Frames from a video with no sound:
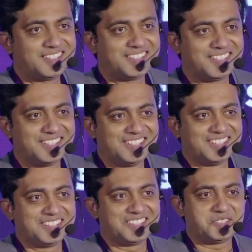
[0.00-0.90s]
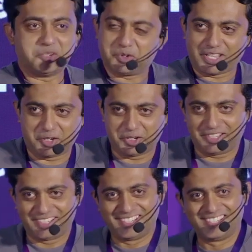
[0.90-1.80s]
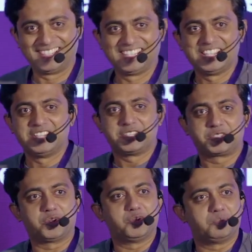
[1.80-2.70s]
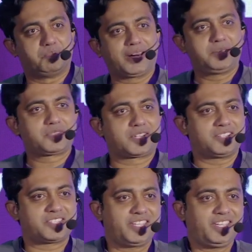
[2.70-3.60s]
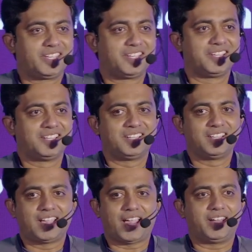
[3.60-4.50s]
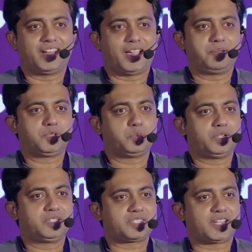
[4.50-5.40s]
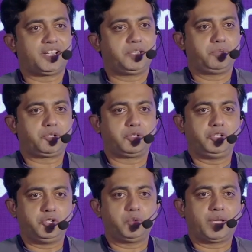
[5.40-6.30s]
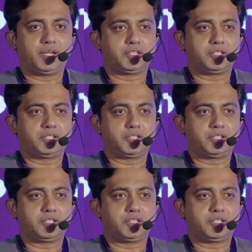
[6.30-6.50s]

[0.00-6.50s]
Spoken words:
Yeah. Okay, good. So my name is Runcy, and I'm the one standing between you and the